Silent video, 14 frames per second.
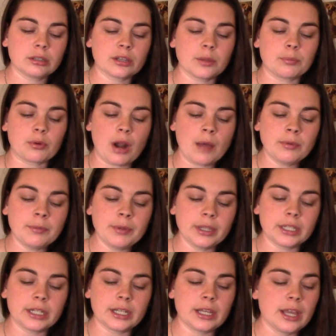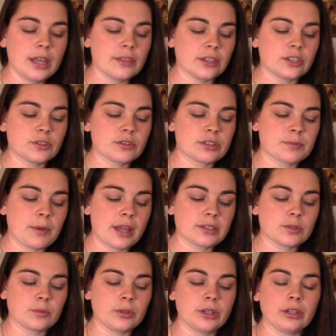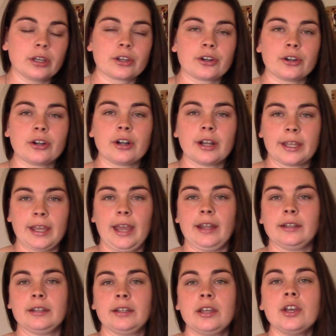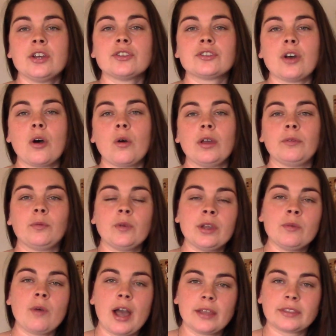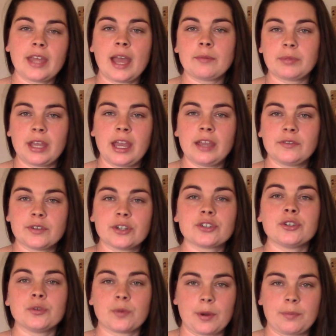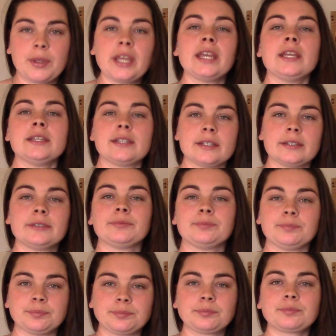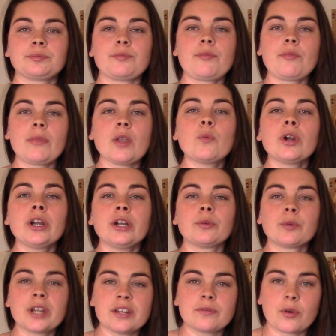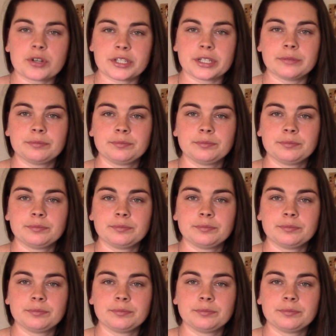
probability that the response will occur again. So if we want that behavior to repeat, we're going to reinforce it.